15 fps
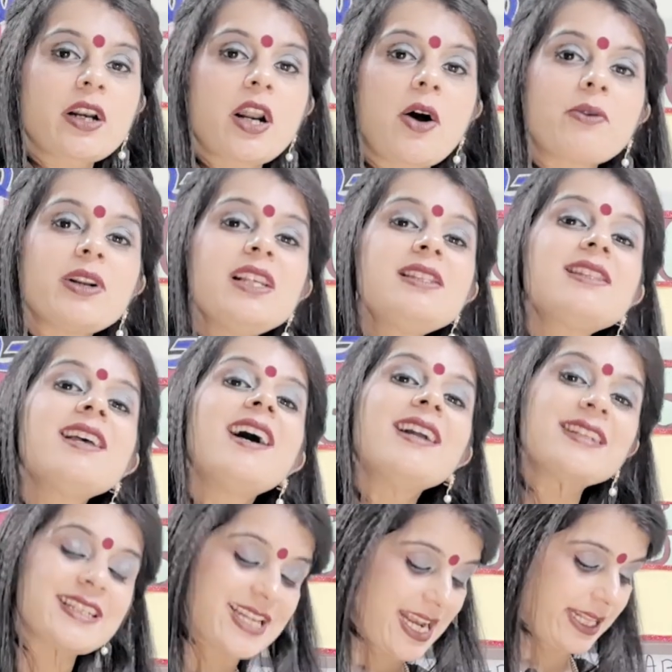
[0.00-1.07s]
noun is
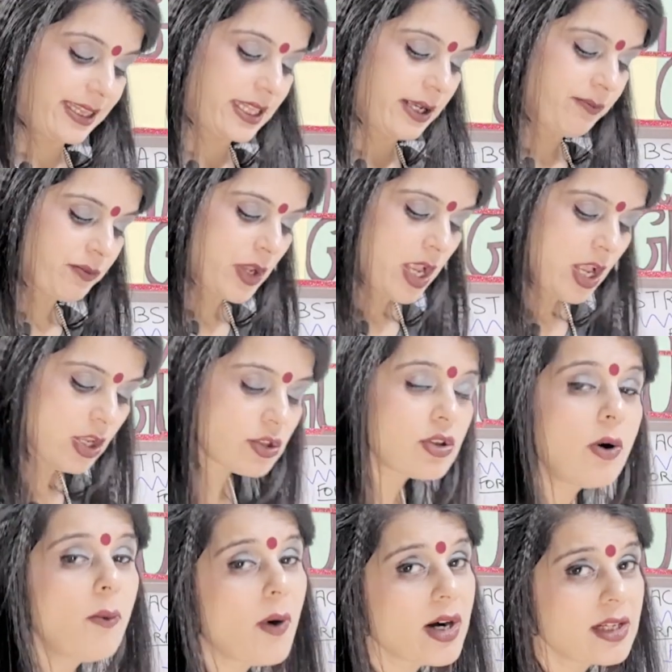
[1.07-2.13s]
death. So
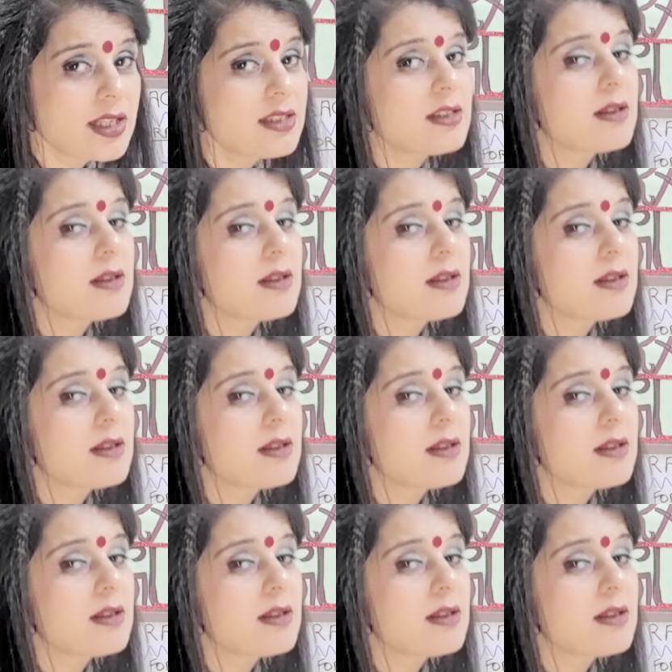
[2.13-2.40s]
what is